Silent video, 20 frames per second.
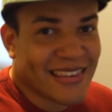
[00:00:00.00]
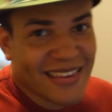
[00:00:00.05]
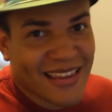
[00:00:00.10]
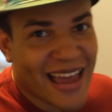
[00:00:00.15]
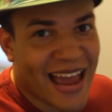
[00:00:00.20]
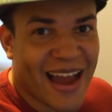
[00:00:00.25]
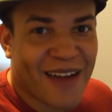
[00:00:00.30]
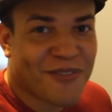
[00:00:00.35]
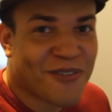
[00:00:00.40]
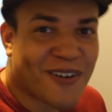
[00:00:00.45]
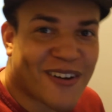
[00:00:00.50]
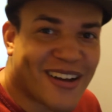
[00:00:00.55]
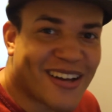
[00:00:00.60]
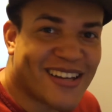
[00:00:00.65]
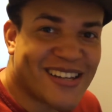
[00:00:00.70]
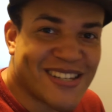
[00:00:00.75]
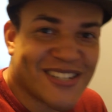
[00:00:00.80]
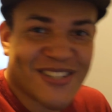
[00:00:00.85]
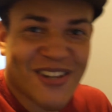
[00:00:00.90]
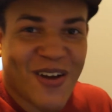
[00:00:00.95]

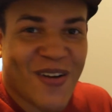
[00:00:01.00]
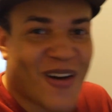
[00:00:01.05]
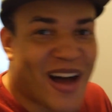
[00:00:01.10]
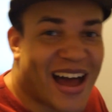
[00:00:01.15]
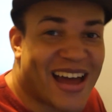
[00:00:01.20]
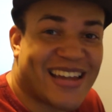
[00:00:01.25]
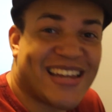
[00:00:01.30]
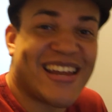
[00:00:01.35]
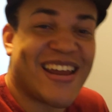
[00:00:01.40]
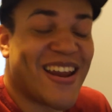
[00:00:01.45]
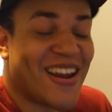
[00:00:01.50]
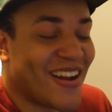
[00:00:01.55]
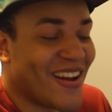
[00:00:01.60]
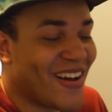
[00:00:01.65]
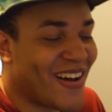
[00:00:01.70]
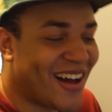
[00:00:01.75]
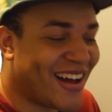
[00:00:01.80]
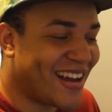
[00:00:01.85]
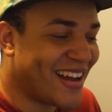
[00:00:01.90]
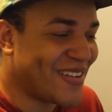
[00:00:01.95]
Africa. So
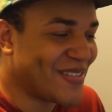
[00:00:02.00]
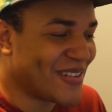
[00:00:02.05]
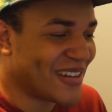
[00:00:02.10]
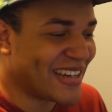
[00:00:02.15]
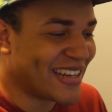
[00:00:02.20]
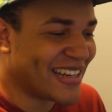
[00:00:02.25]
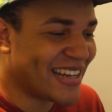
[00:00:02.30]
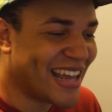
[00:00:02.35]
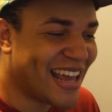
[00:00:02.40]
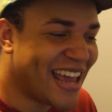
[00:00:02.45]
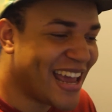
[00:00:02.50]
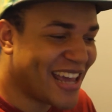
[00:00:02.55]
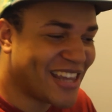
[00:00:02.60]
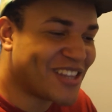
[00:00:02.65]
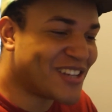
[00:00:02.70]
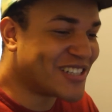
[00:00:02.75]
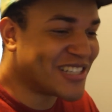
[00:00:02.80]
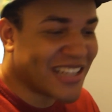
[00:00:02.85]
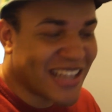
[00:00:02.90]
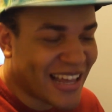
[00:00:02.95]
I mean,
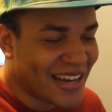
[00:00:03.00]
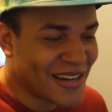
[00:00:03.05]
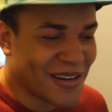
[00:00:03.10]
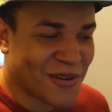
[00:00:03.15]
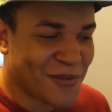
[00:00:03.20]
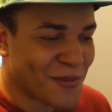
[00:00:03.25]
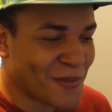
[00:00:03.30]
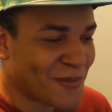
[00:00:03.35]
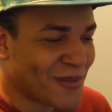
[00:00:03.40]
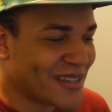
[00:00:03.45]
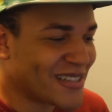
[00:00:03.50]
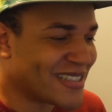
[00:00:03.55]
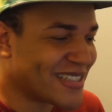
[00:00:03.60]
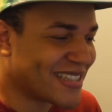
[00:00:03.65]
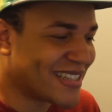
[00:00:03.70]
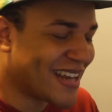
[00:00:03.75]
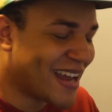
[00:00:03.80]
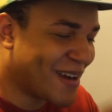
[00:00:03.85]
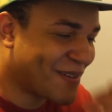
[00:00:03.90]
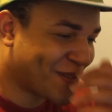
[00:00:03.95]
there's a lot of different
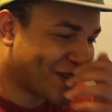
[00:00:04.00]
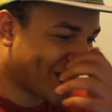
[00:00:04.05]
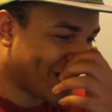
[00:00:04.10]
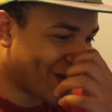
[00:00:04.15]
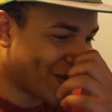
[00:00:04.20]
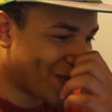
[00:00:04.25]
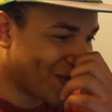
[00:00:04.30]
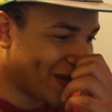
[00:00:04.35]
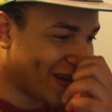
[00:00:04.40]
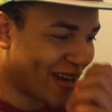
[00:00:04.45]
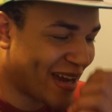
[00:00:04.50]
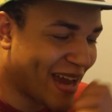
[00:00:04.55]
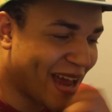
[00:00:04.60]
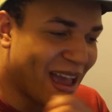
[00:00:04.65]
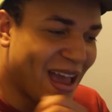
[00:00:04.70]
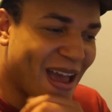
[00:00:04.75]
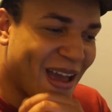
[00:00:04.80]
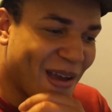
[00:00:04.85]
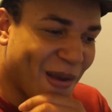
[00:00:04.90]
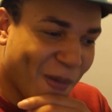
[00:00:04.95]
places in Africa, but
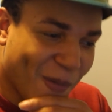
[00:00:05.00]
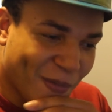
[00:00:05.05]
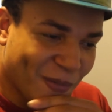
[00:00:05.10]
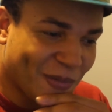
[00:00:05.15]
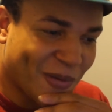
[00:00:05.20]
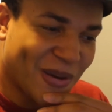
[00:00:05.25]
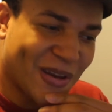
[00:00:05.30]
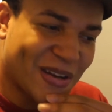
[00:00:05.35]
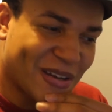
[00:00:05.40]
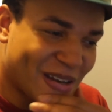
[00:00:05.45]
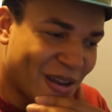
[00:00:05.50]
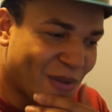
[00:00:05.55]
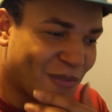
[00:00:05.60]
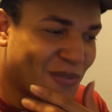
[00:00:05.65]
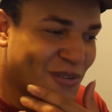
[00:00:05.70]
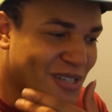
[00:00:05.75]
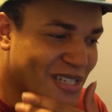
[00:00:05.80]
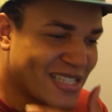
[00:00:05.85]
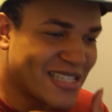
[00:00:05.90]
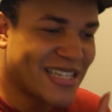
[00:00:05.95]
you'd
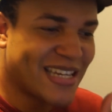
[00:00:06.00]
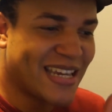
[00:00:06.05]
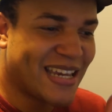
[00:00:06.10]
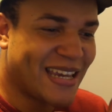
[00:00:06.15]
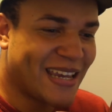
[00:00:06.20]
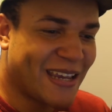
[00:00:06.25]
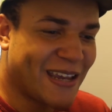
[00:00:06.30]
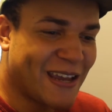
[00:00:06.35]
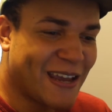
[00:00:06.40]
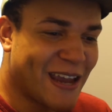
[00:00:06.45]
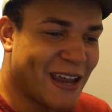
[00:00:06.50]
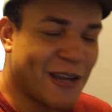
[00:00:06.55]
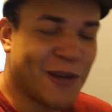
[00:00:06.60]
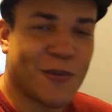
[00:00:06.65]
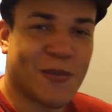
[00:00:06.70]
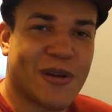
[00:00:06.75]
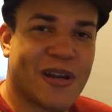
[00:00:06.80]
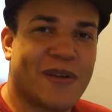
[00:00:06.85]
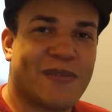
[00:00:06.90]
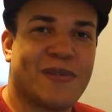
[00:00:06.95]
never see
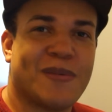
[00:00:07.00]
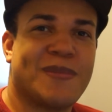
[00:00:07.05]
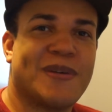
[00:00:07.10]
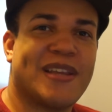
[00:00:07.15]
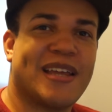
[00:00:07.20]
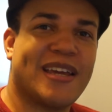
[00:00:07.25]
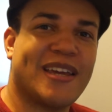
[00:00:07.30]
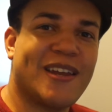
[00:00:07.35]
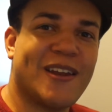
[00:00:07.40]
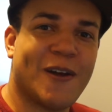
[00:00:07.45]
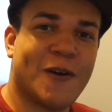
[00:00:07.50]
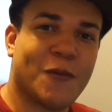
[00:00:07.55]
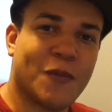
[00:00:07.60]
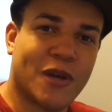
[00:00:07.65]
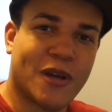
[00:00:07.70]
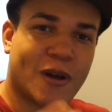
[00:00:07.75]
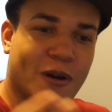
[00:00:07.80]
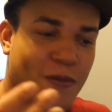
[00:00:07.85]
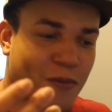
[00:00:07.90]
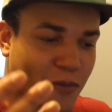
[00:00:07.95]
anyone ever be like, you know, we
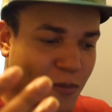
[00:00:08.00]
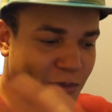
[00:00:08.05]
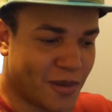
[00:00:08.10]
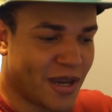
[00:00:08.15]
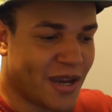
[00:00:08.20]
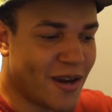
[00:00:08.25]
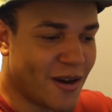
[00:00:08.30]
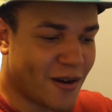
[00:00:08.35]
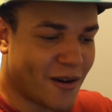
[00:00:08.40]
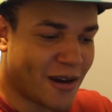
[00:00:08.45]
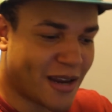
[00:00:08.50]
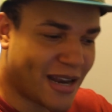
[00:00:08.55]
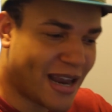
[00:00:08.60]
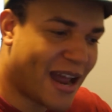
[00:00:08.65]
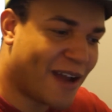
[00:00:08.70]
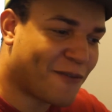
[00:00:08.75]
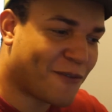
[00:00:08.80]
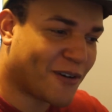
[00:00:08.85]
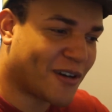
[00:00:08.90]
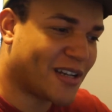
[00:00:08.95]
go from here in
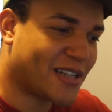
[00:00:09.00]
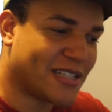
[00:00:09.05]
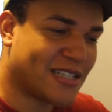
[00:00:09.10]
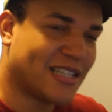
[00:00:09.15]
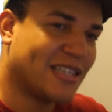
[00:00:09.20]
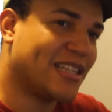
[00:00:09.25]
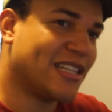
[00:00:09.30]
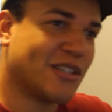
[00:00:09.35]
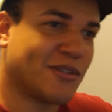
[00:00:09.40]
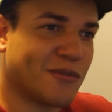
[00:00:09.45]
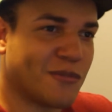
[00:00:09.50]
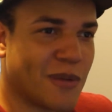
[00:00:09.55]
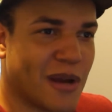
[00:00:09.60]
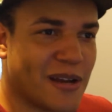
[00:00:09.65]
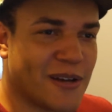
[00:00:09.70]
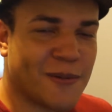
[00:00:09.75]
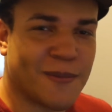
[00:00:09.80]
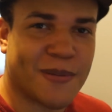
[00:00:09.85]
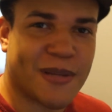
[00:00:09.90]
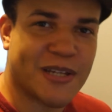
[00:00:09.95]
Africa to this
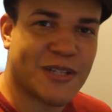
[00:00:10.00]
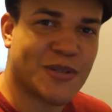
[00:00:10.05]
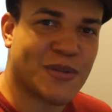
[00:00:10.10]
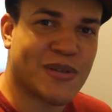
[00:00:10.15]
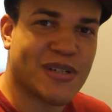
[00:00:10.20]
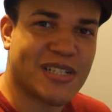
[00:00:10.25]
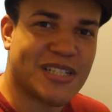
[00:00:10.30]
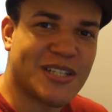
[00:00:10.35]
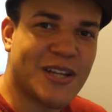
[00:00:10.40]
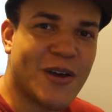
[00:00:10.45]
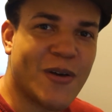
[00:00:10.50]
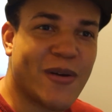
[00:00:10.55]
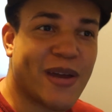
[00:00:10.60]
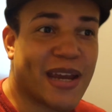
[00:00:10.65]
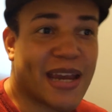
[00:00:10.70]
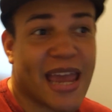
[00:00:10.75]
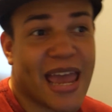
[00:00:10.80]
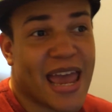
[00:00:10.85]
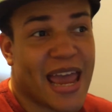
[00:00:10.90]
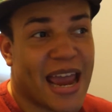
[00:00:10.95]
random place where it's
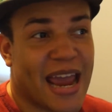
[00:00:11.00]
snowing.